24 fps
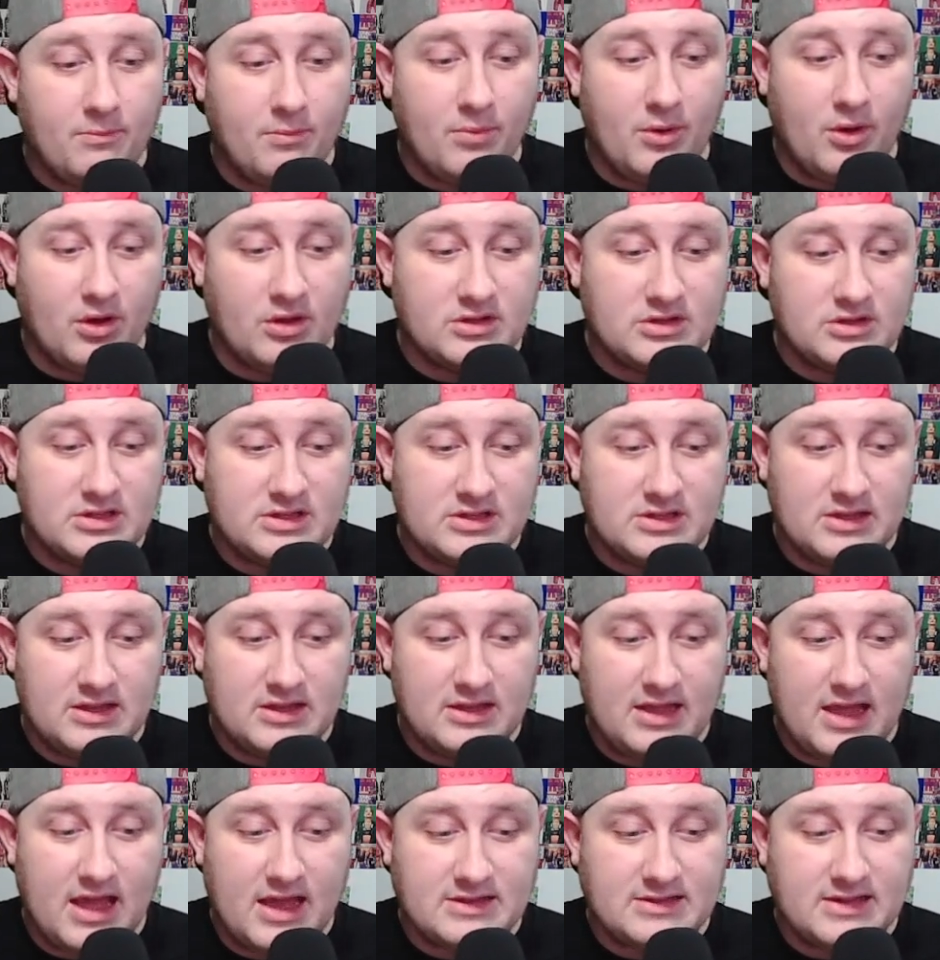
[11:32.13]
But
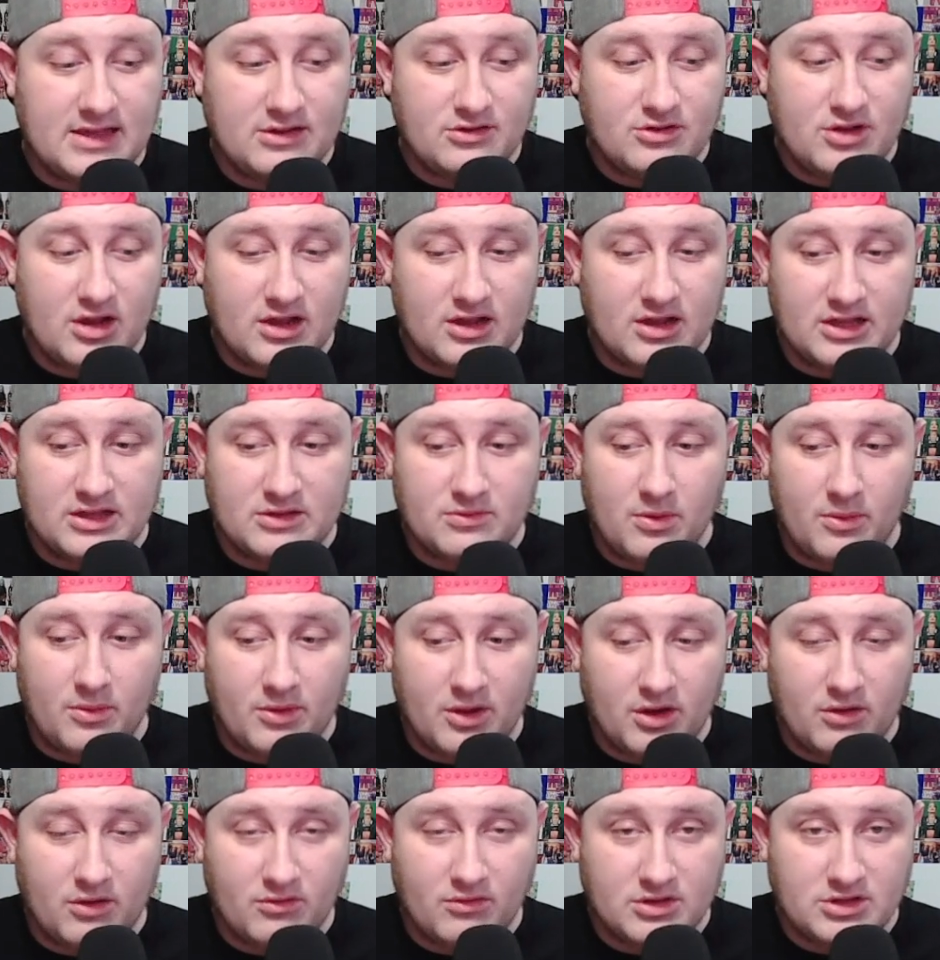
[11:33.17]
yeah, Dragon Lee's probably going
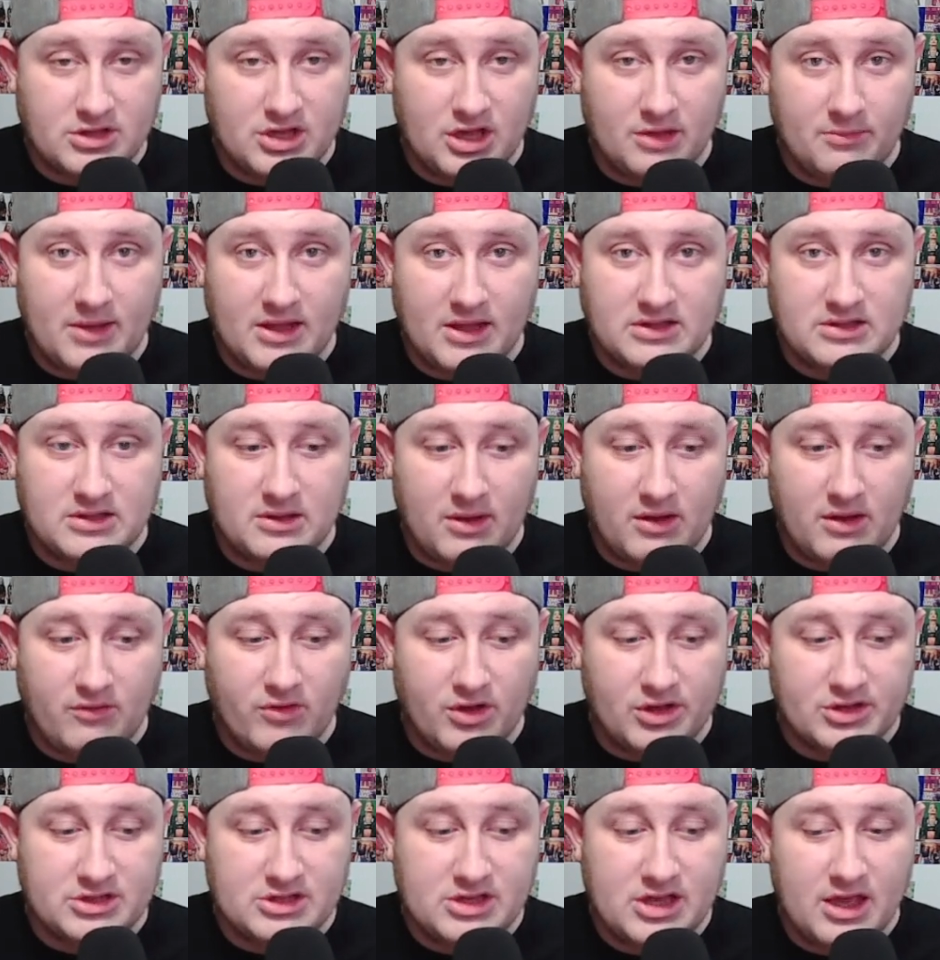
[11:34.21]
to return back to the main
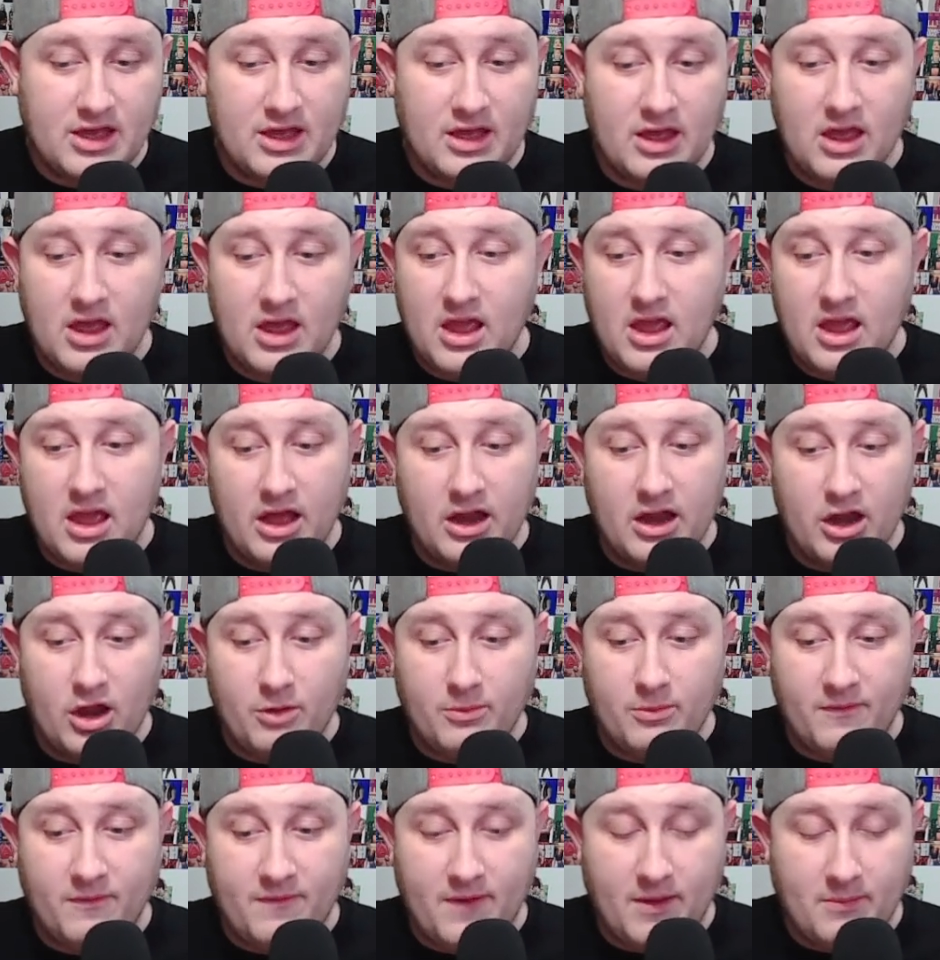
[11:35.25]
roster, and
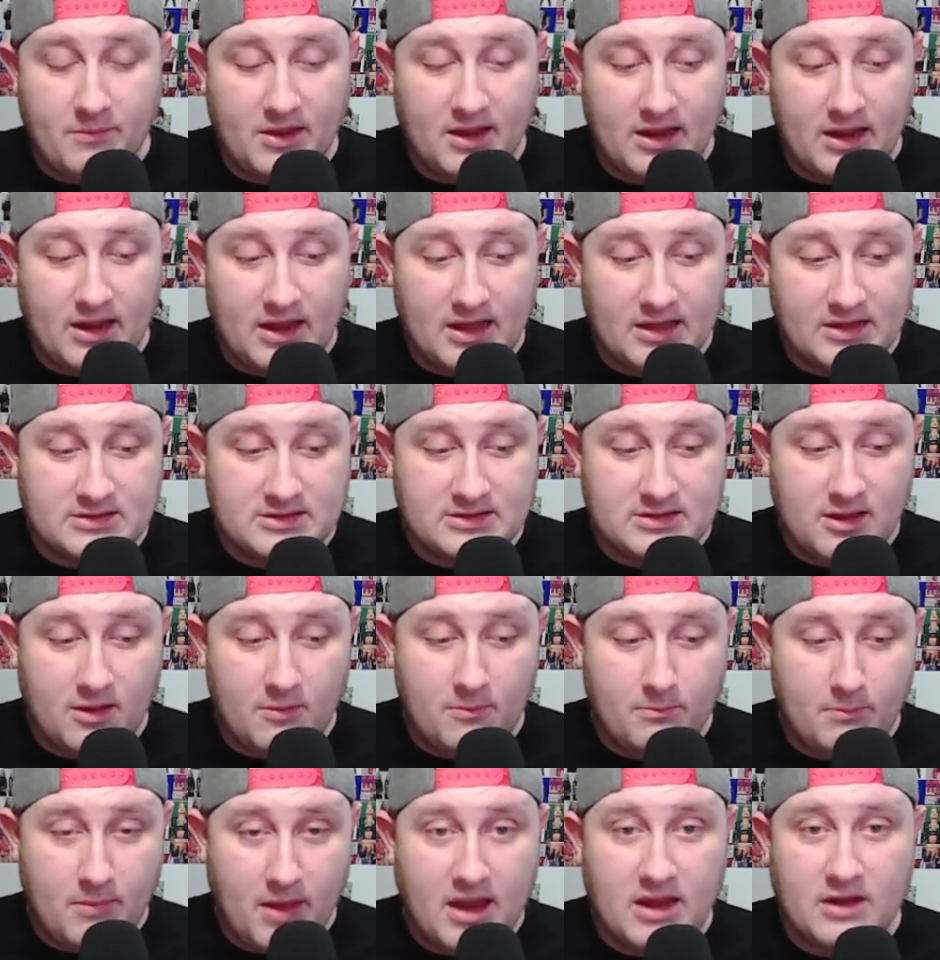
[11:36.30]
Obafemi is
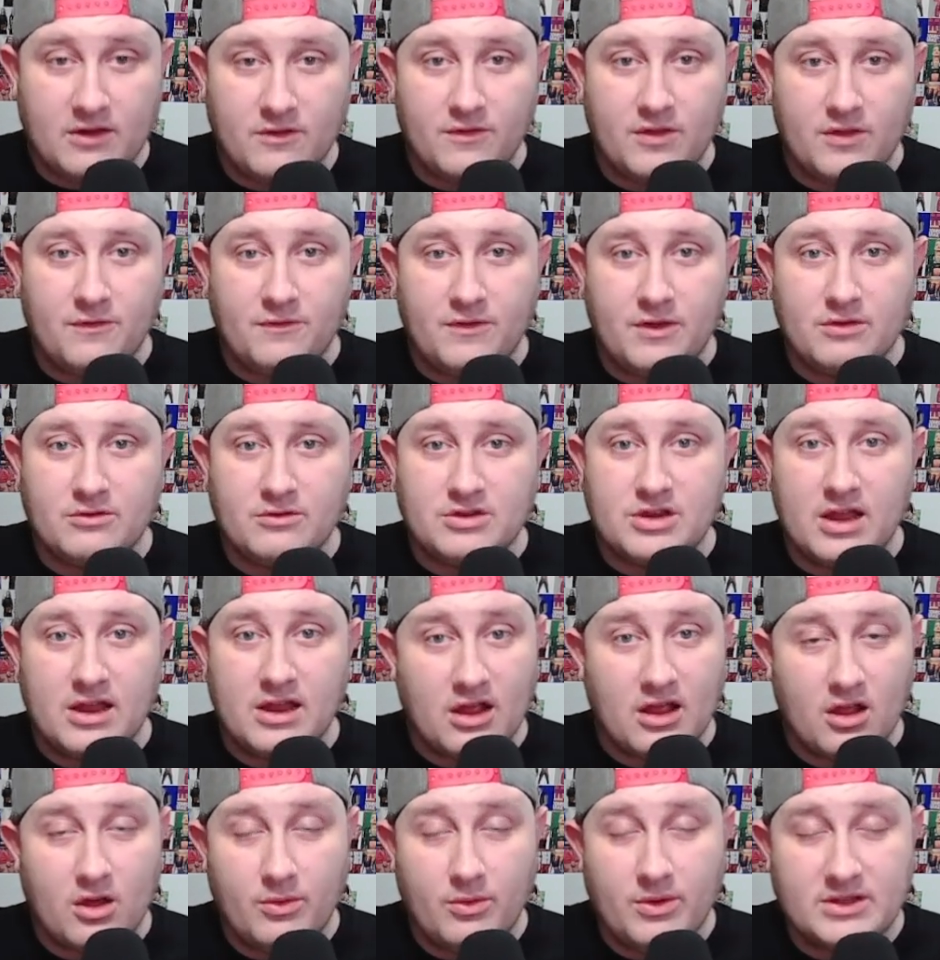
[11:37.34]
made for the future, and I
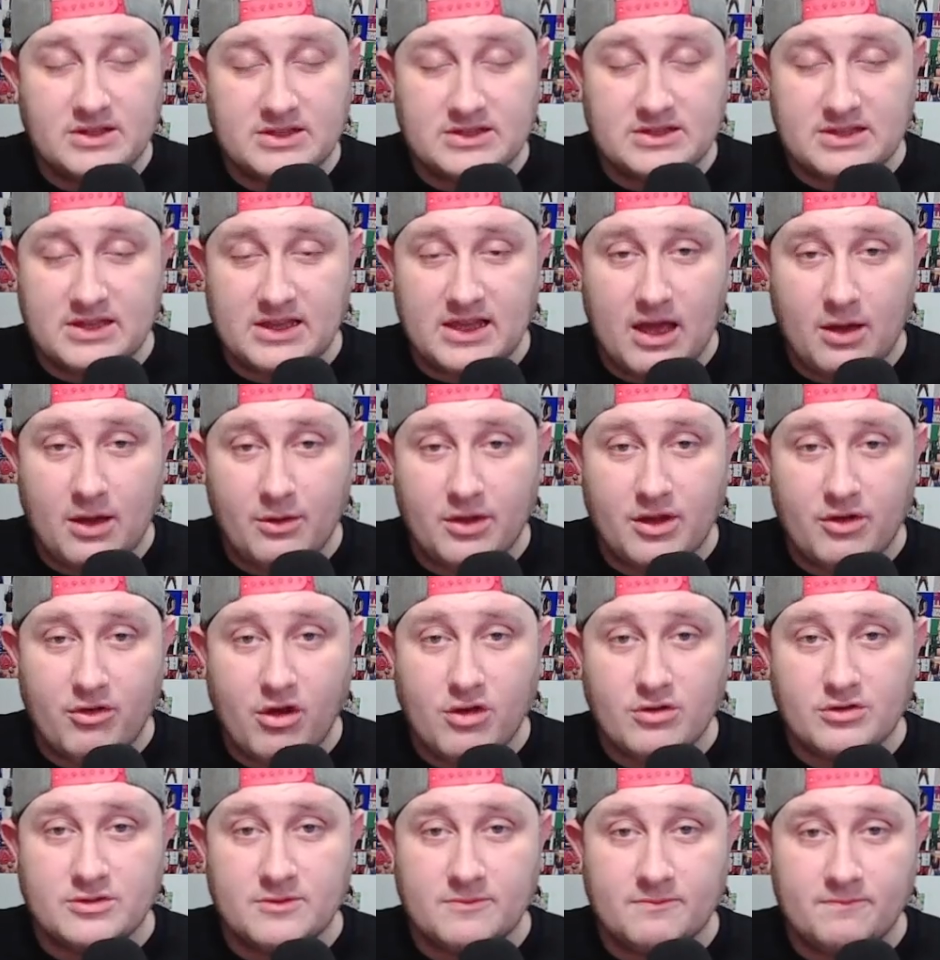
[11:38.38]
can't wait to see how he grows.